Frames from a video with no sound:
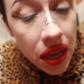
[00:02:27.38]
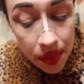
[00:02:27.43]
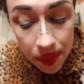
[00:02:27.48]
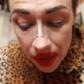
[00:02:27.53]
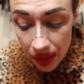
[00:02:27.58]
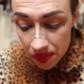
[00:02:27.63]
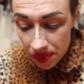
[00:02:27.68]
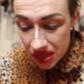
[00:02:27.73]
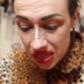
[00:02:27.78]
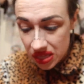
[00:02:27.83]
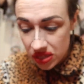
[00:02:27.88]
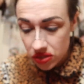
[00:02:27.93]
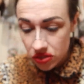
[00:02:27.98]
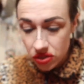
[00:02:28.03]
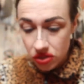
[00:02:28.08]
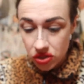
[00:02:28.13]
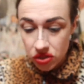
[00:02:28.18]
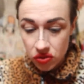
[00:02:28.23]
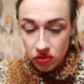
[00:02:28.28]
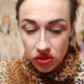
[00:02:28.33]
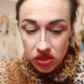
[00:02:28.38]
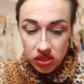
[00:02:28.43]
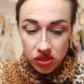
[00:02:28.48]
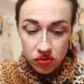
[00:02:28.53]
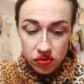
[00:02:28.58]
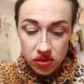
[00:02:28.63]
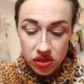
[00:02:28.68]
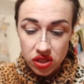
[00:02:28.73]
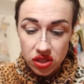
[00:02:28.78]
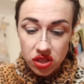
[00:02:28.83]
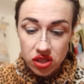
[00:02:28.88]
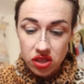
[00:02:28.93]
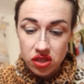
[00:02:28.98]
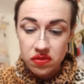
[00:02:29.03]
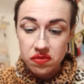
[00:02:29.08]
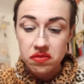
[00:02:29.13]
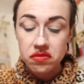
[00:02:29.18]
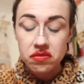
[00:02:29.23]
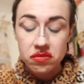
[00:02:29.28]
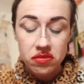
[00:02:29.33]
It might be easier to do this with
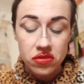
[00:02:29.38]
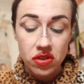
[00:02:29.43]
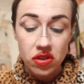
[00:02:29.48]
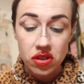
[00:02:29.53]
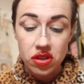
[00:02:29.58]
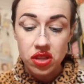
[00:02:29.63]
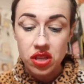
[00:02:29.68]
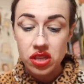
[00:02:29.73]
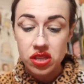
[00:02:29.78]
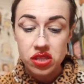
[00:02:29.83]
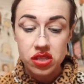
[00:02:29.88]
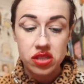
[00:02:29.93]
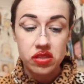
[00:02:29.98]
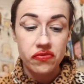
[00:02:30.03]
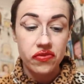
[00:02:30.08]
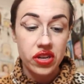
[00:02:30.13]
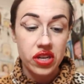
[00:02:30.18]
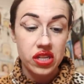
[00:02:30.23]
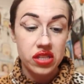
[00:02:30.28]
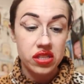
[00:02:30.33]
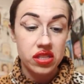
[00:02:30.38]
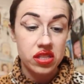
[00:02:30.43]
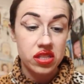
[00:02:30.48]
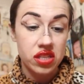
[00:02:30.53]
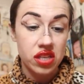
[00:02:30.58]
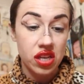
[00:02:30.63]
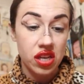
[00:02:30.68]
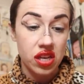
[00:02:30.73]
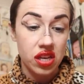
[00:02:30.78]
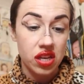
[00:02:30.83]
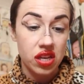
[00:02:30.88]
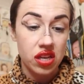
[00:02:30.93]
this freaking stick.